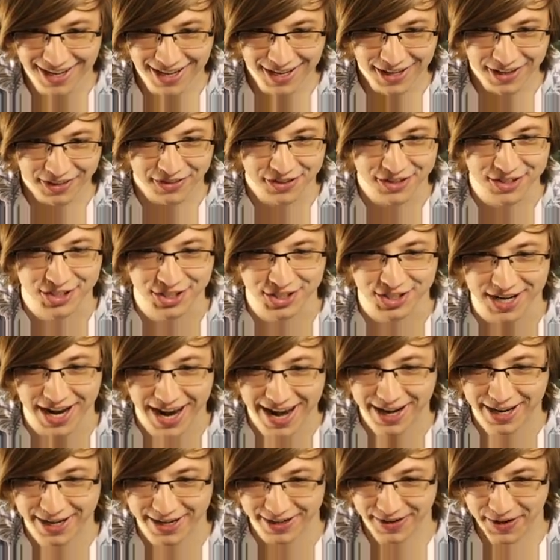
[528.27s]
the
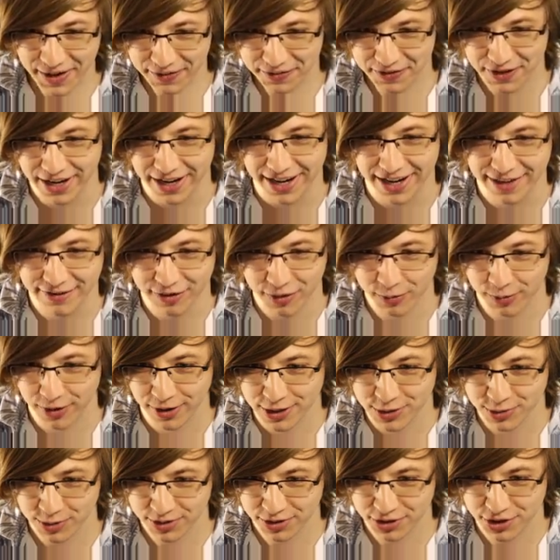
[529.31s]
snake, it even
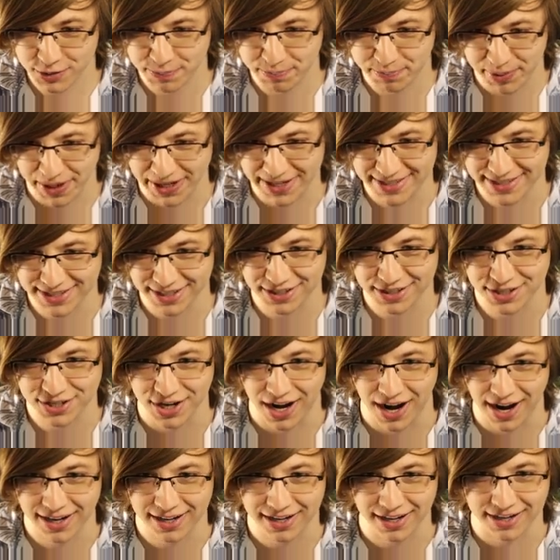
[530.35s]
works with just basic
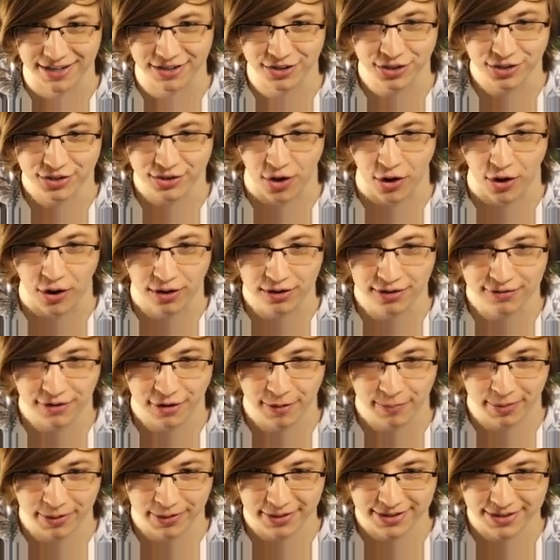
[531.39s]
shotgun. Just all of
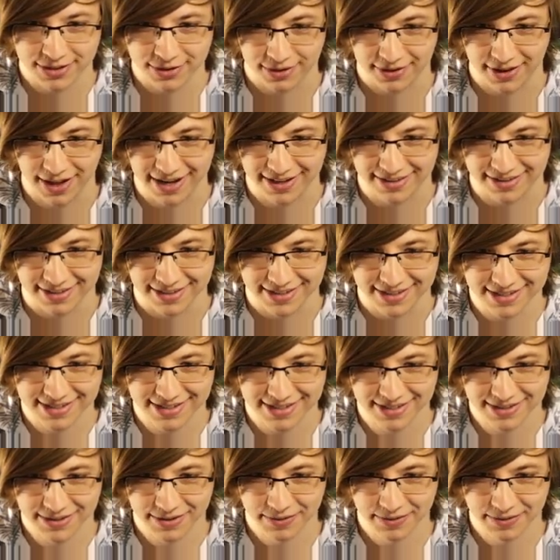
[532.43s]
our bullets are like this.